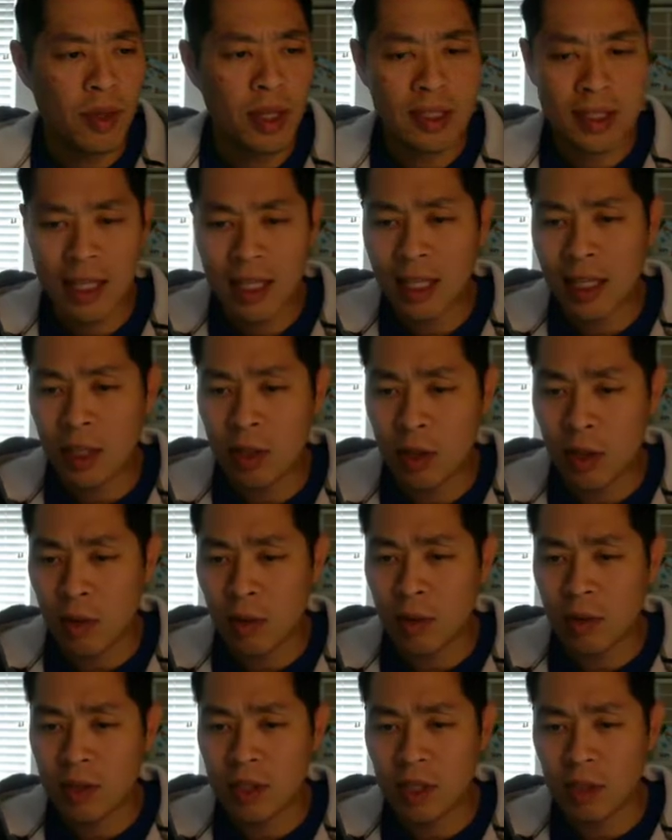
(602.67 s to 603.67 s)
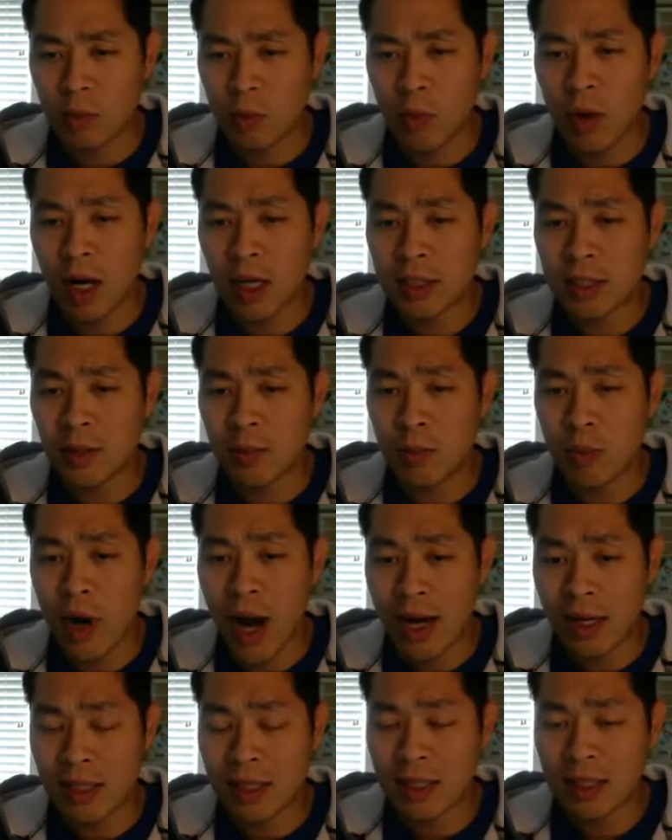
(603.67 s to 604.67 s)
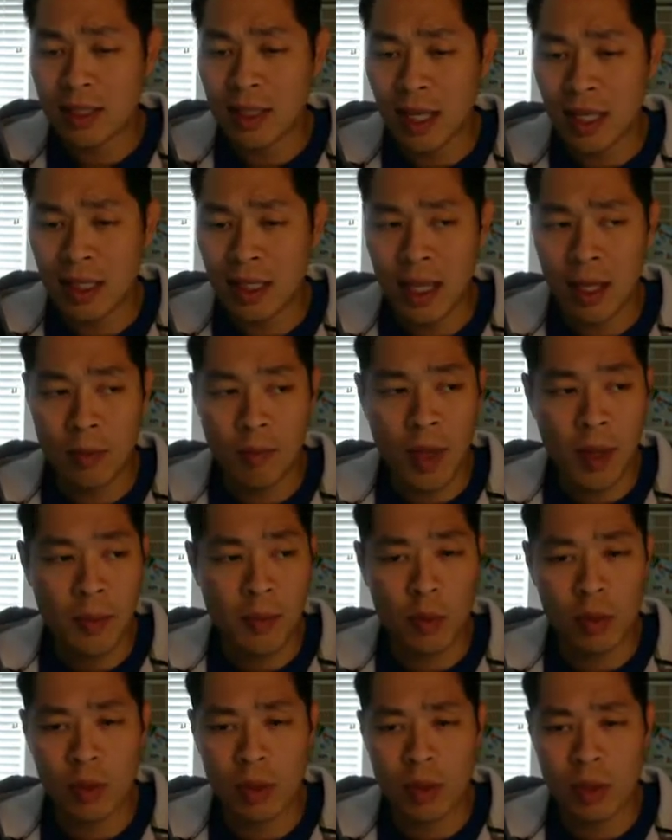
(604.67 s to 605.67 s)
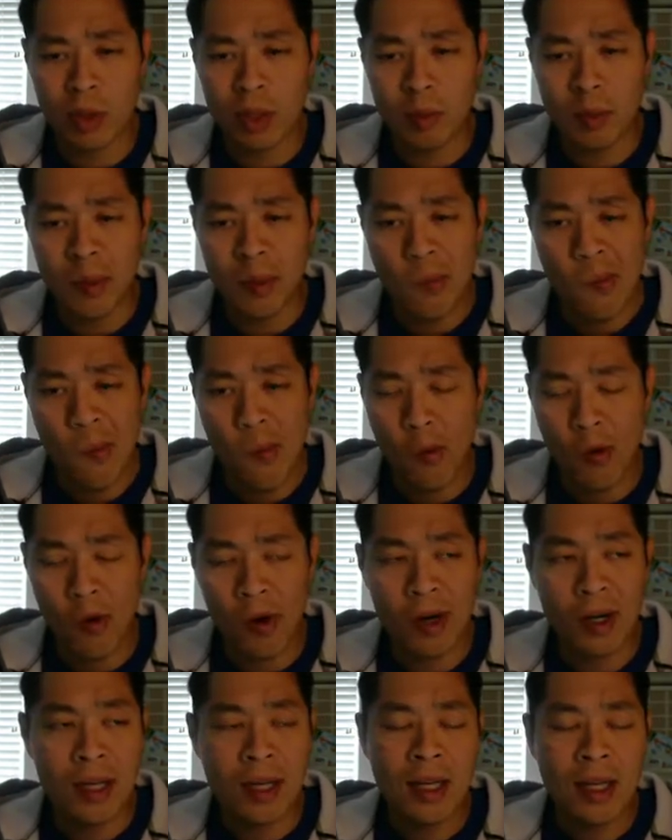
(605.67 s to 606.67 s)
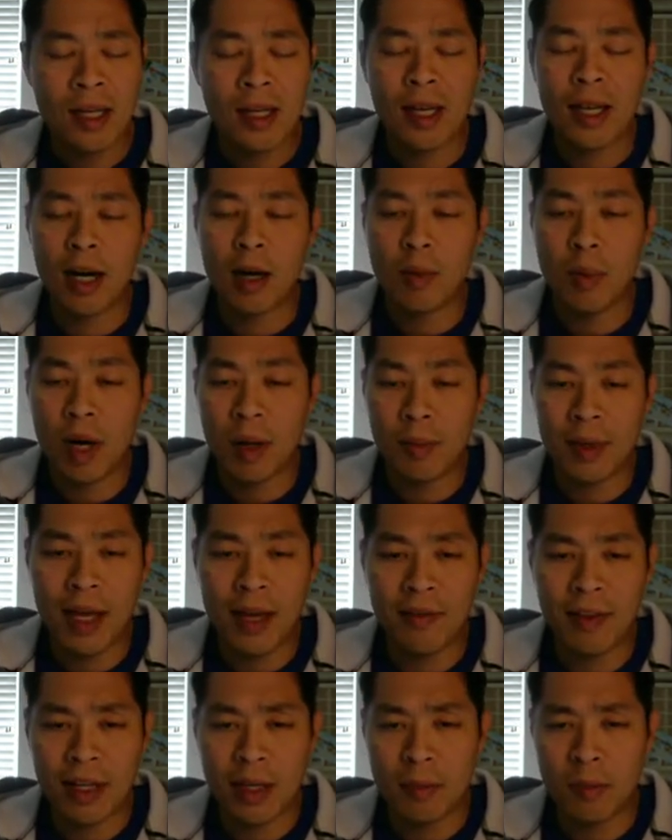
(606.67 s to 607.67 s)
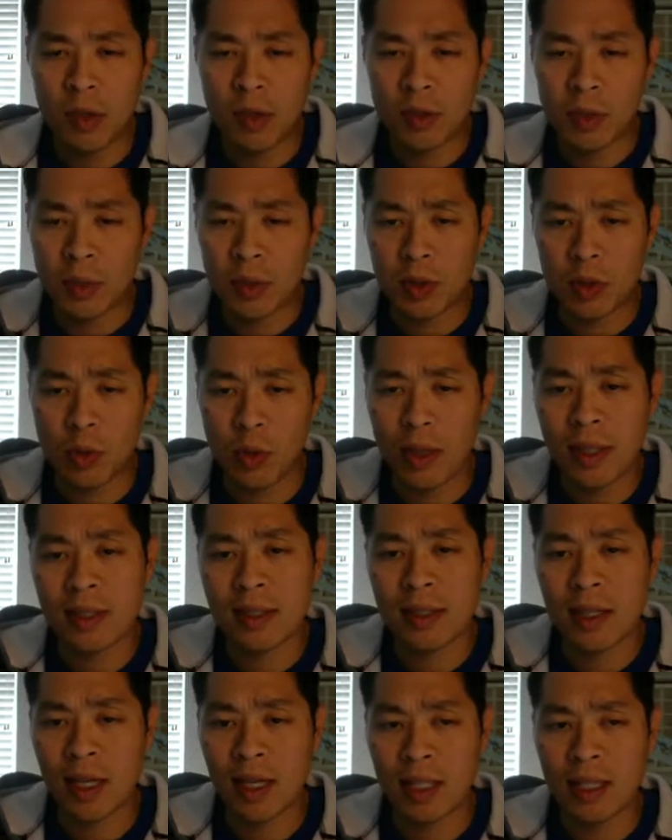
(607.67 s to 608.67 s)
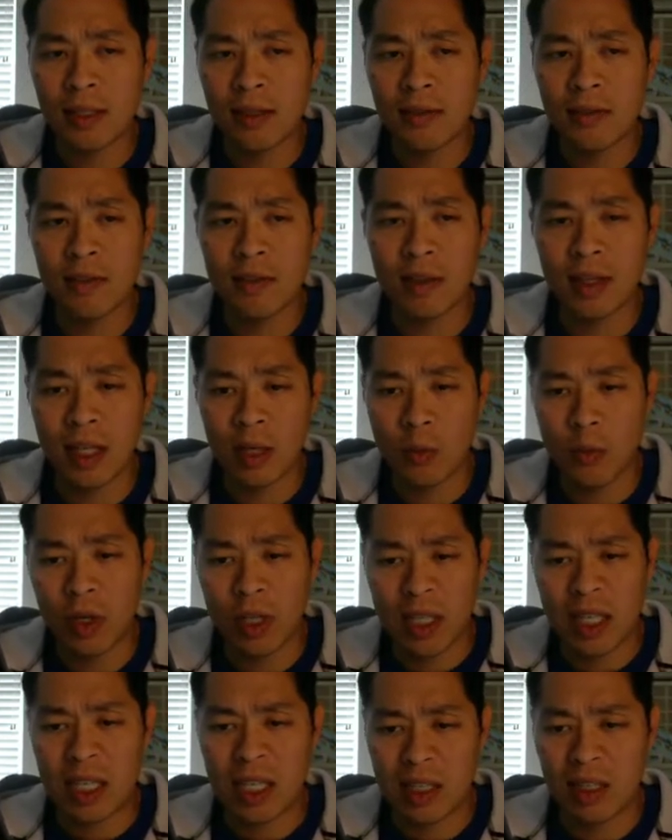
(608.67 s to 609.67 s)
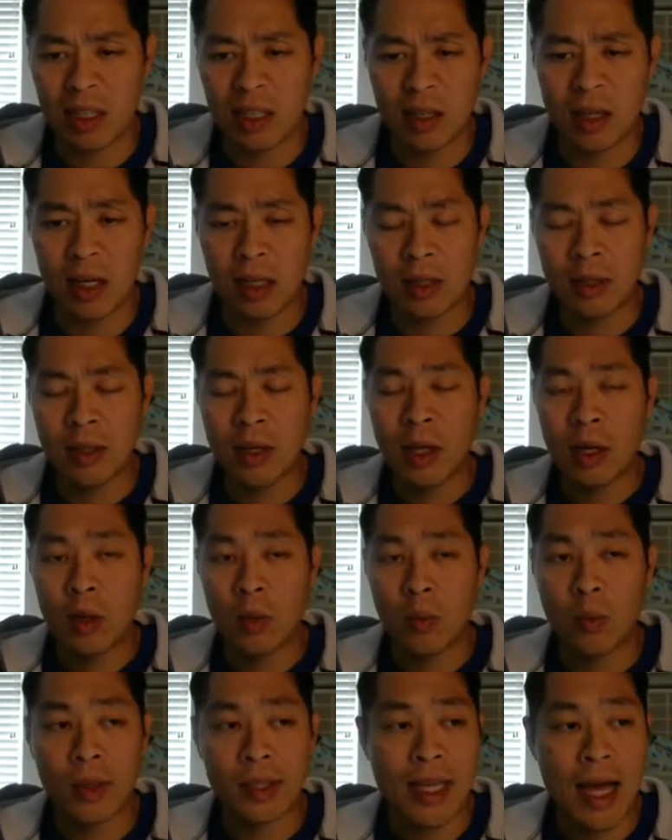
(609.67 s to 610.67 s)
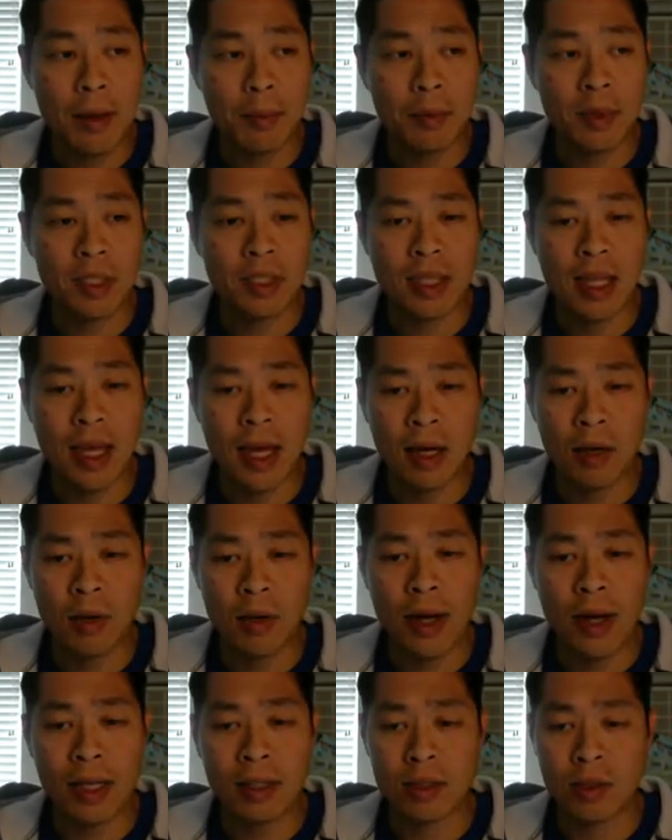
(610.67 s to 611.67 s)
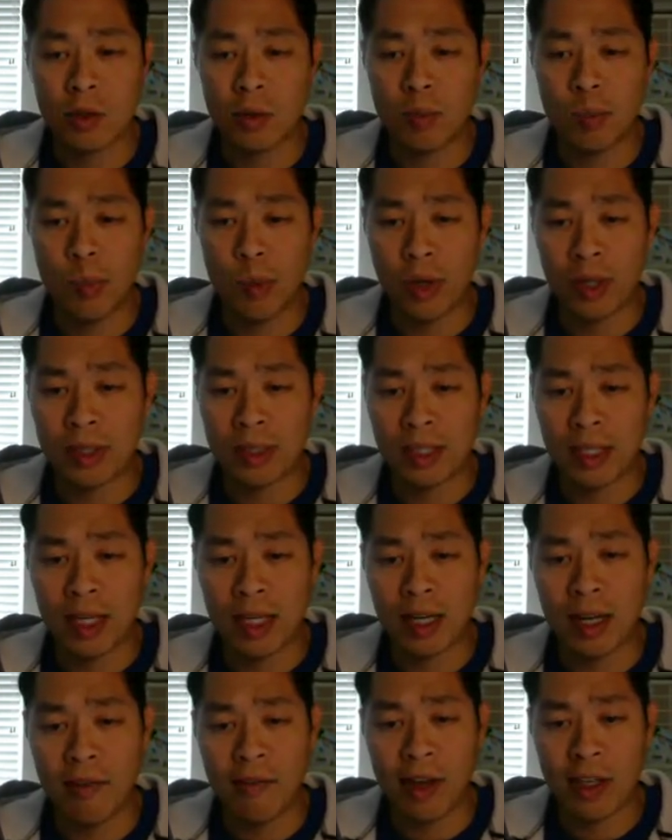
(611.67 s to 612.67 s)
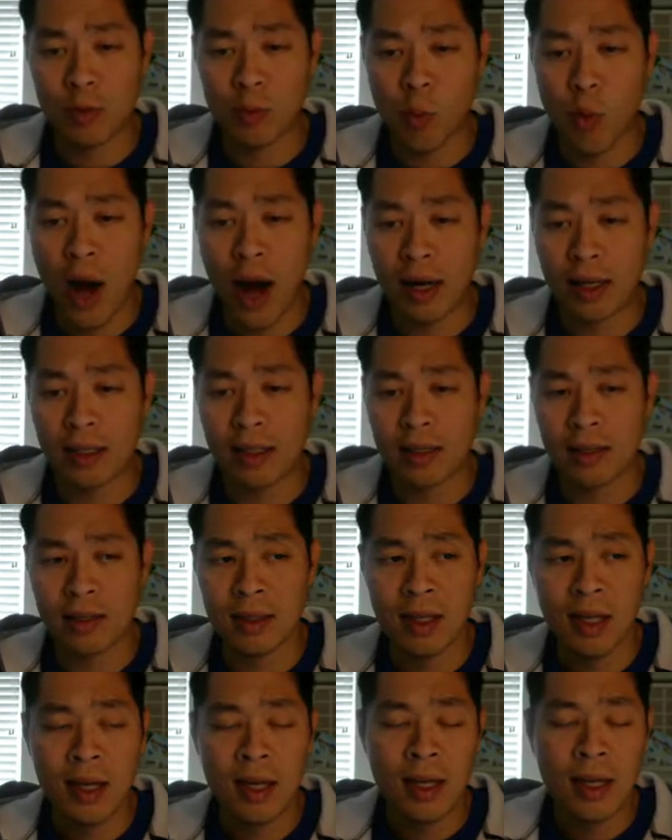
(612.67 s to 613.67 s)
things I'd like you to just watch and practice, and then maybe we'll do a little bit more, and I'll probably have like a multiple choice kind of thing where you could click on what's happening to the arrow at certain points kind of as practice.